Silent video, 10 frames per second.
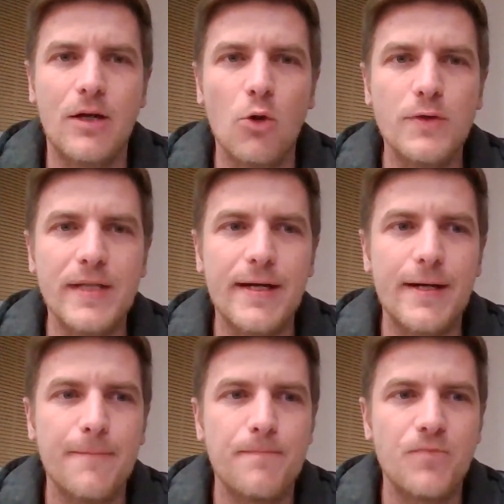go
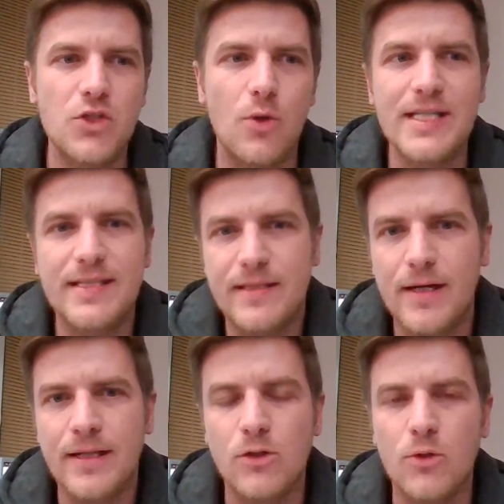there so I
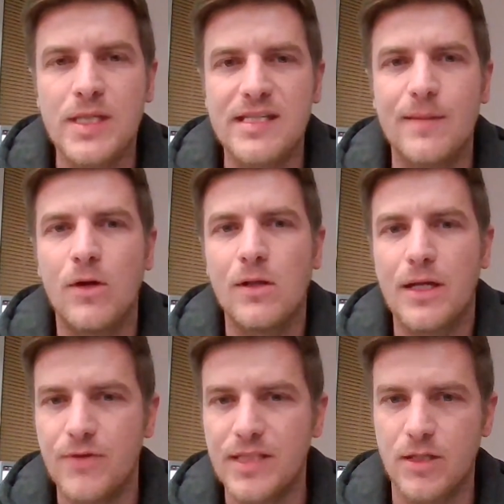started doing some
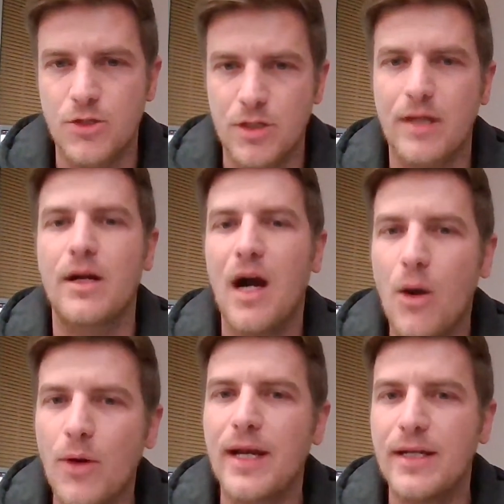online research, like
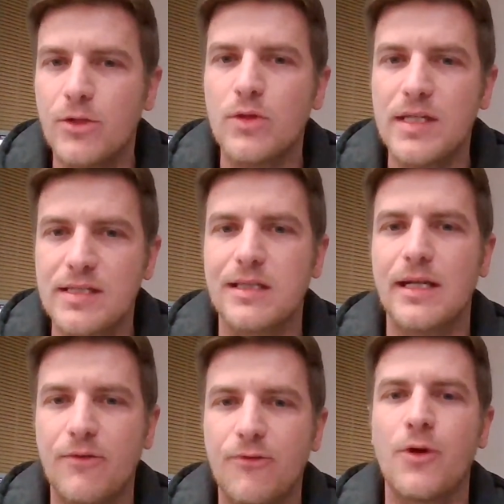how can I do this
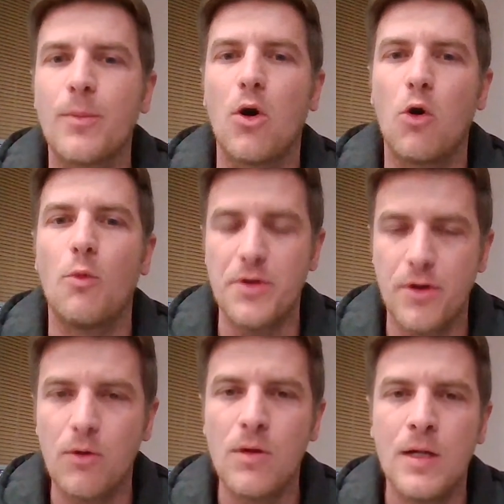like from home, you
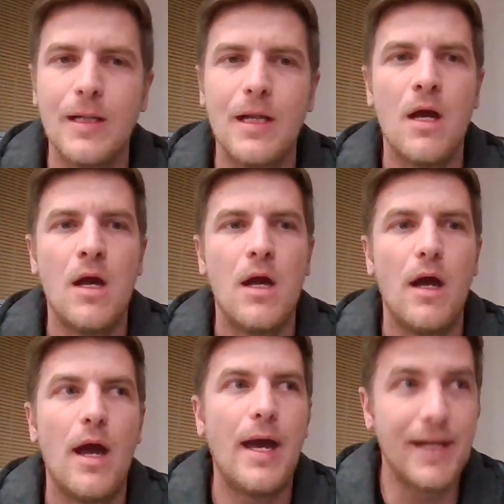know?
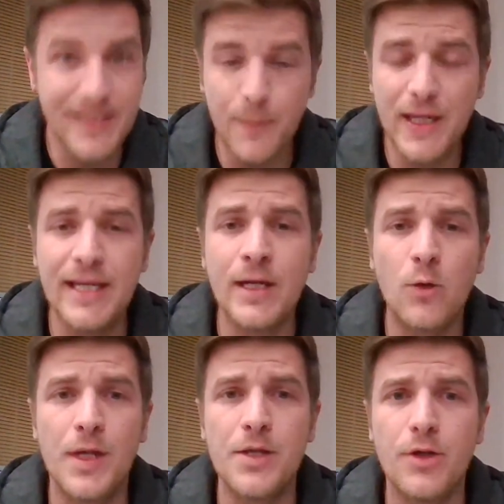And at the beginning,
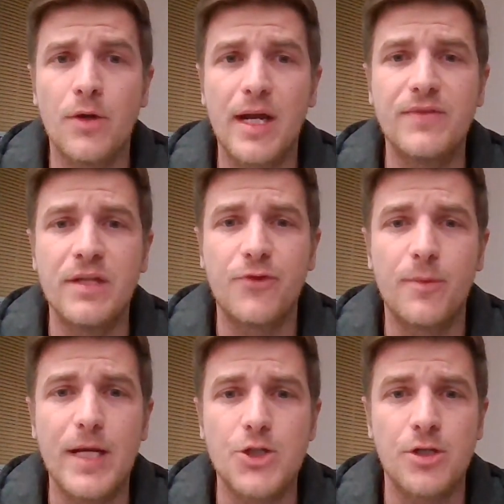when you don't have the
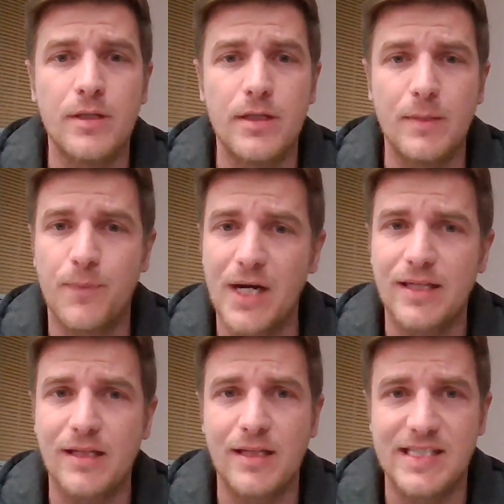information, it
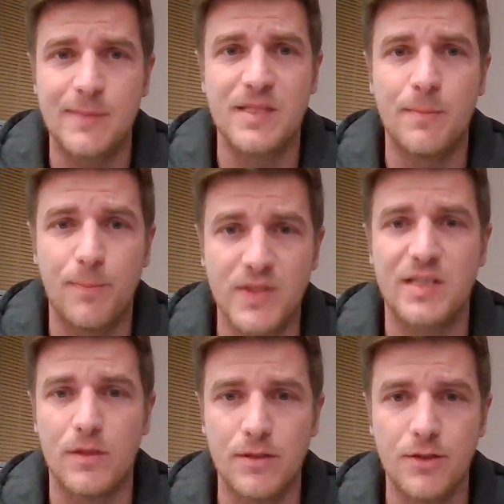practically seems
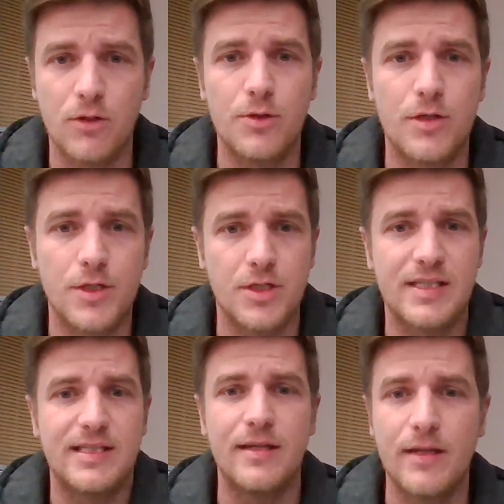impossible. You know, you're
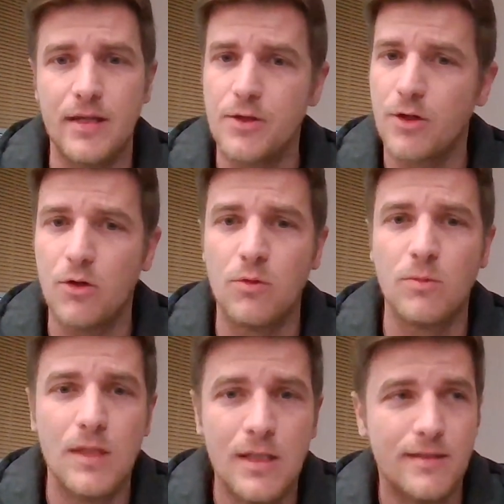just sitting at your
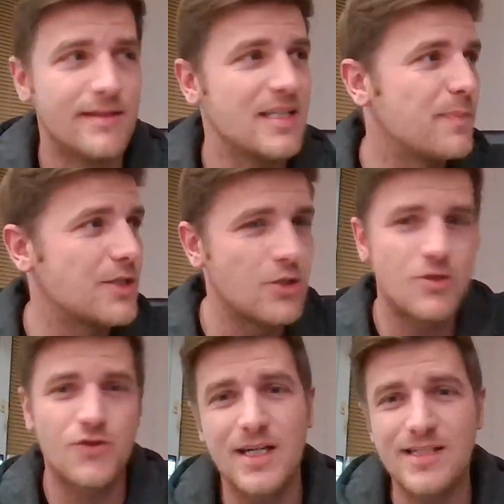home dispatching
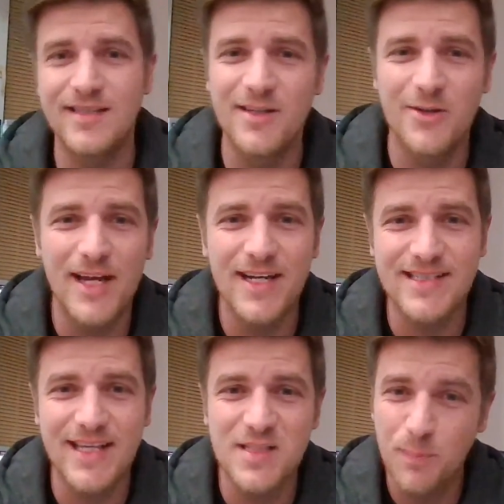trucks in the United
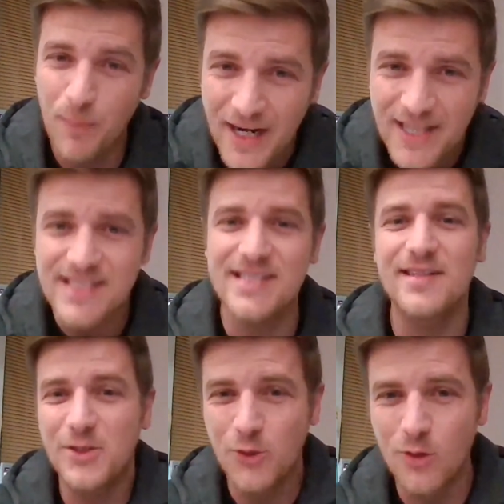States, but it's
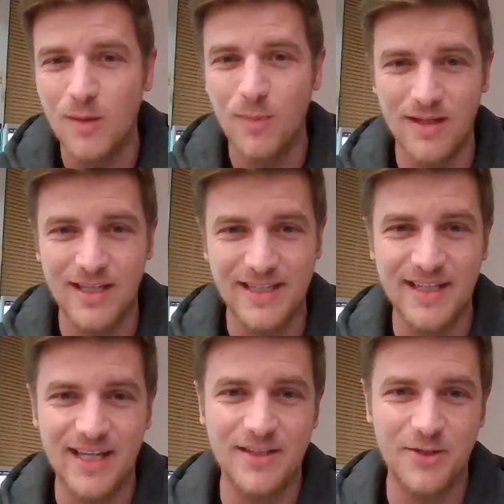doable at
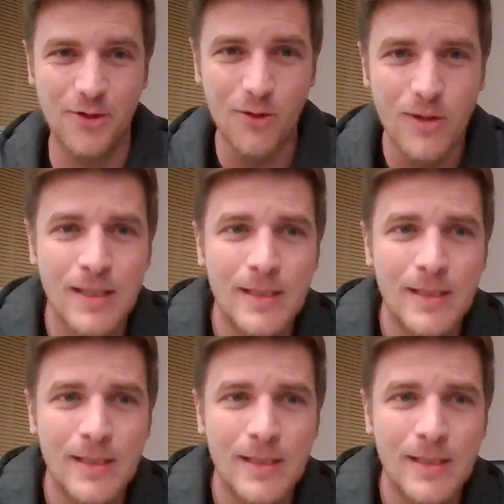the end, you know?